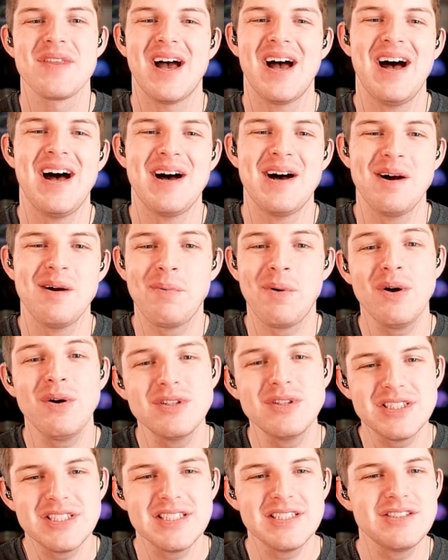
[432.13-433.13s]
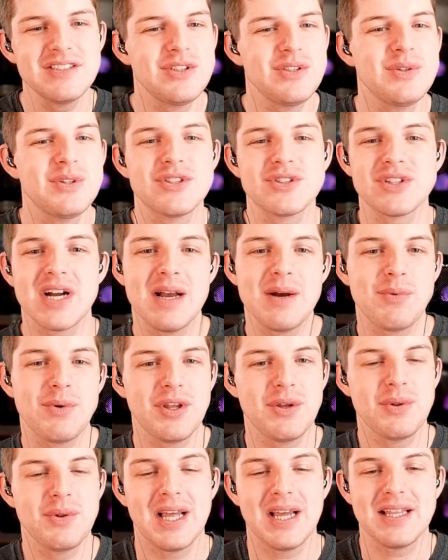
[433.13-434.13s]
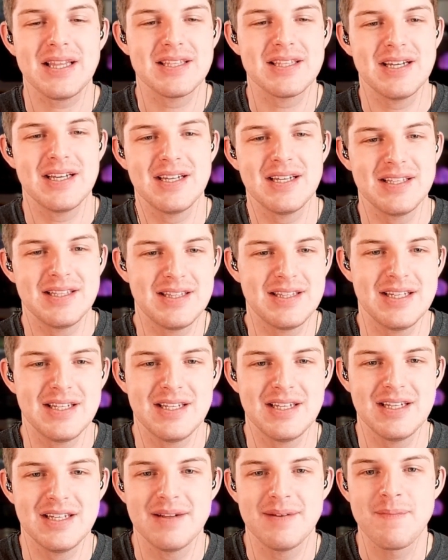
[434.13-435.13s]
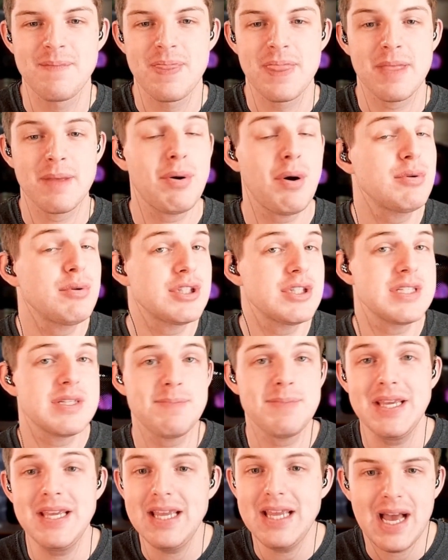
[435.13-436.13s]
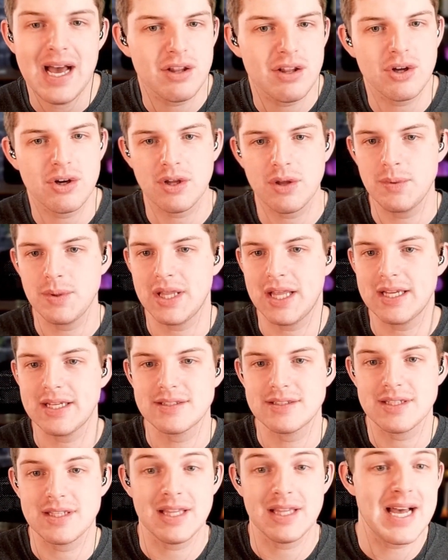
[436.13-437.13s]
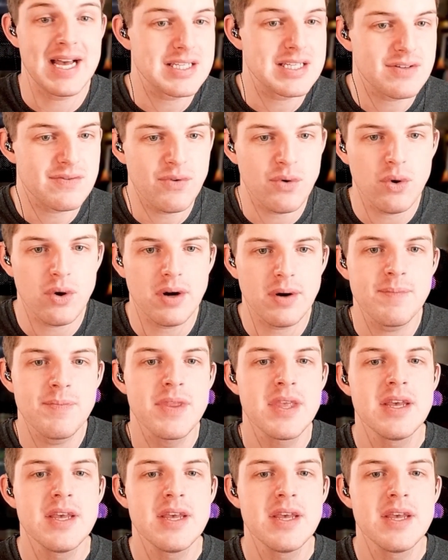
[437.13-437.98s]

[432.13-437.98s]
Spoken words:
Potions, you describe what you'd like the potion to be, how long you would like to last for,